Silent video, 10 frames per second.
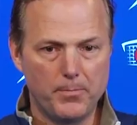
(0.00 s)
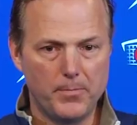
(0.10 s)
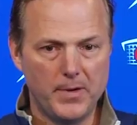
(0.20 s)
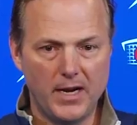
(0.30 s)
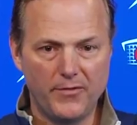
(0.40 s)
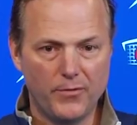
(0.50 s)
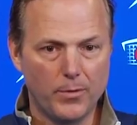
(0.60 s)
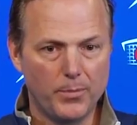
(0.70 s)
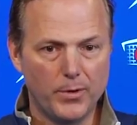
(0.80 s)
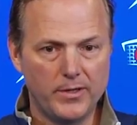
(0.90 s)

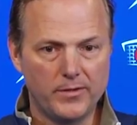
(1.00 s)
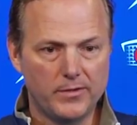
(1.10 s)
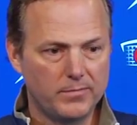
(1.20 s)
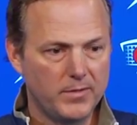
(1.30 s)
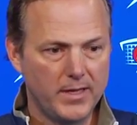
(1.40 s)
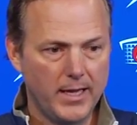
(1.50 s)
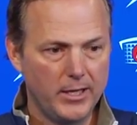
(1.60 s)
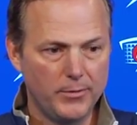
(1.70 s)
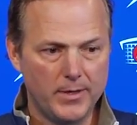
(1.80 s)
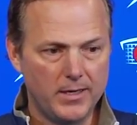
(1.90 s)
94 points can get
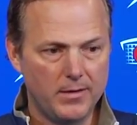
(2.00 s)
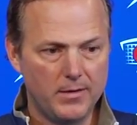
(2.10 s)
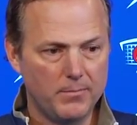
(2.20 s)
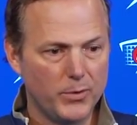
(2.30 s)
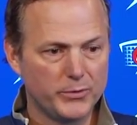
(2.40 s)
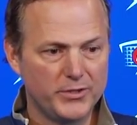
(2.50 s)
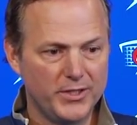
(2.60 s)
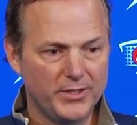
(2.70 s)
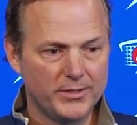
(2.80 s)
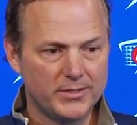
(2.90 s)
you in most
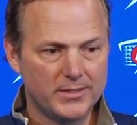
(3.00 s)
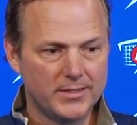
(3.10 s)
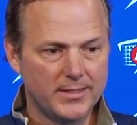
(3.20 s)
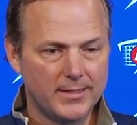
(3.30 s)
years.